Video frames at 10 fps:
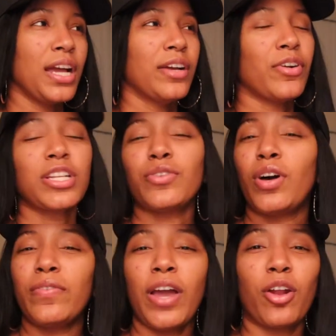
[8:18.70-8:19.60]
first of all,
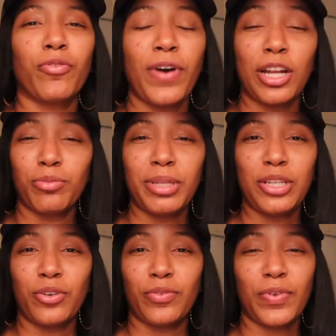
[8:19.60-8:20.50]
if y'all don't follow me
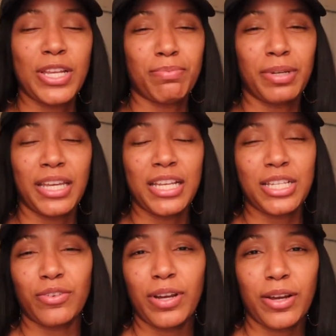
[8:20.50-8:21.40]
on Facebook and
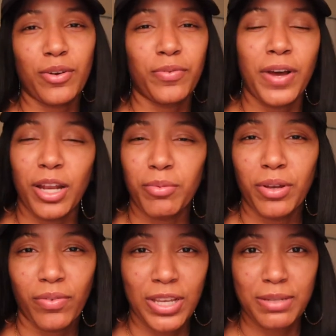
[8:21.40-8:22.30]
Instagram, go follow me
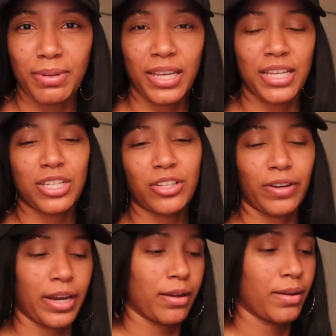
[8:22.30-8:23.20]
on Facebook and
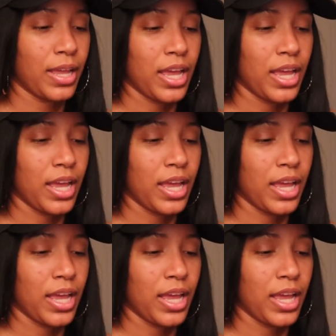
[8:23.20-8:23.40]
Instagram.